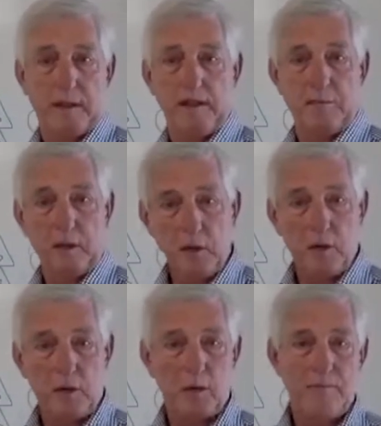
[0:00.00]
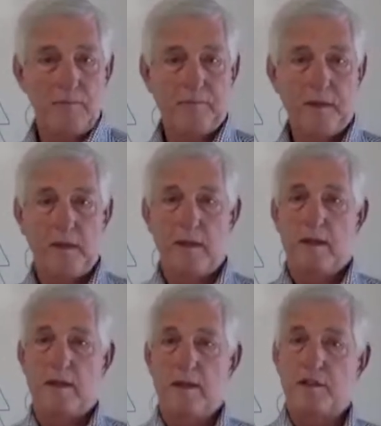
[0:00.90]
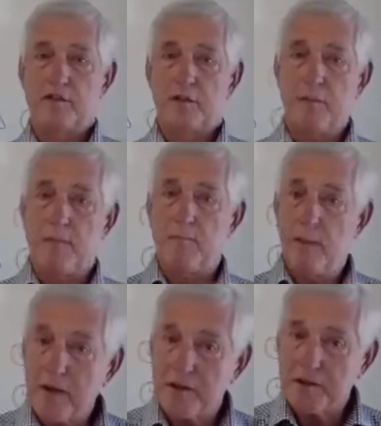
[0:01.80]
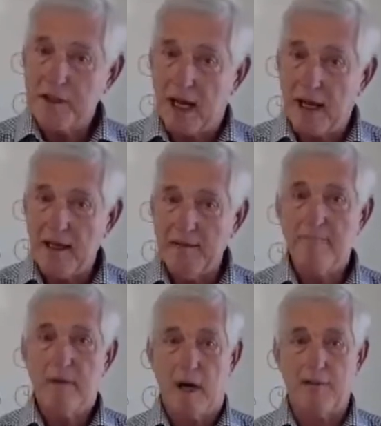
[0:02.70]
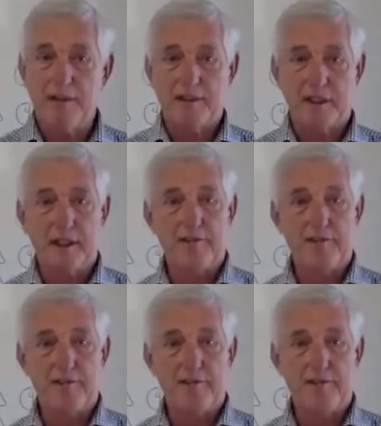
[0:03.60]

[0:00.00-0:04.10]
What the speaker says: in the blue is from the mother's side, obviously.